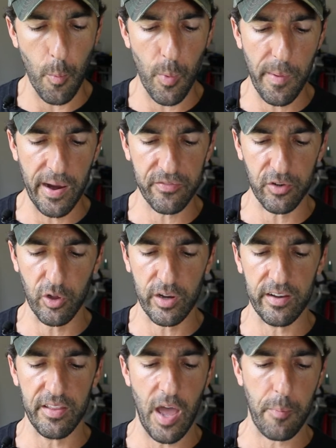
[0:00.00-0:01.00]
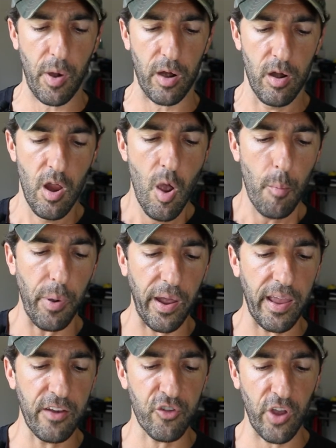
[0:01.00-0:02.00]
We might have to look into that part.
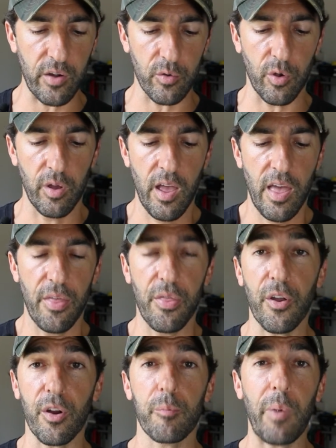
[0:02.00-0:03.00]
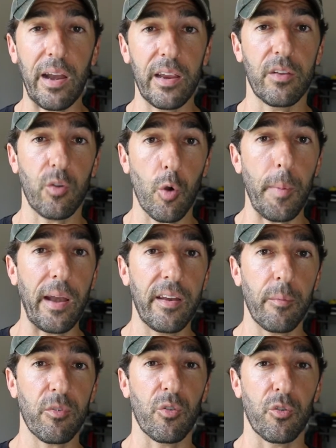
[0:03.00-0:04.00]
But in general, their core body
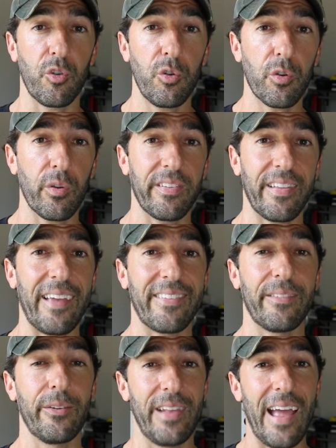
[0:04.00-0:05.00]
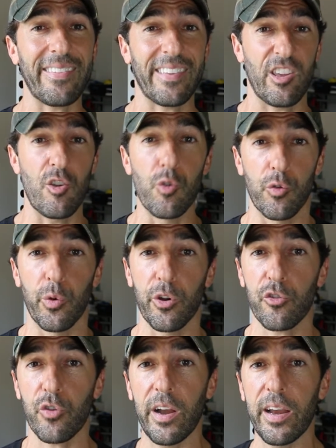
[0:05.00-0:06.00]
temperature are 2 degrees less. I mean, that's huge when
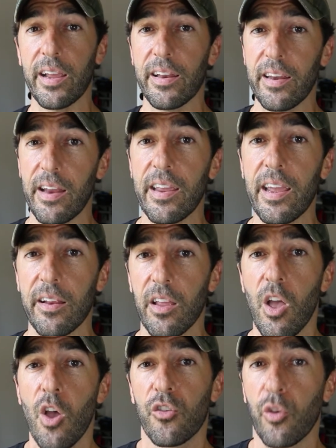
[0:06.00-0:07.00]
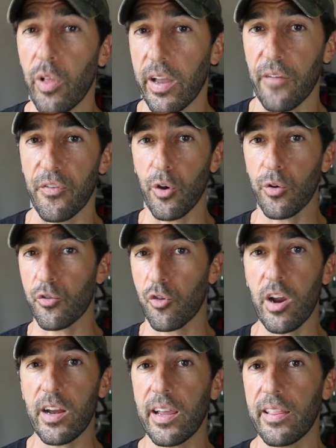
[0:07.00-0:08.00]
you're training in heat. So like if you're
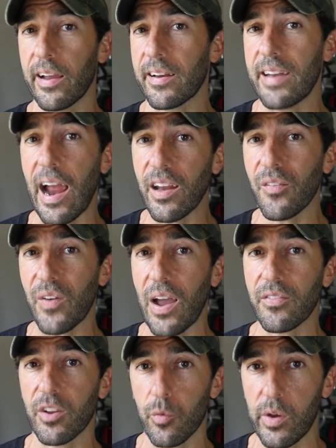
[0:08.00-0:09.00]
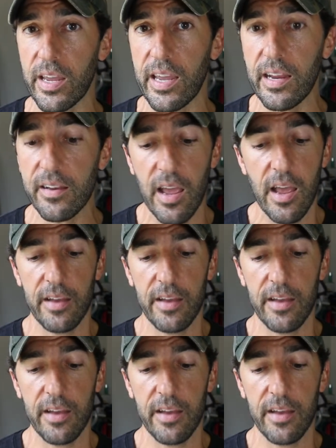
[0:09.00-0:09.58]
training in like 95 degree heat,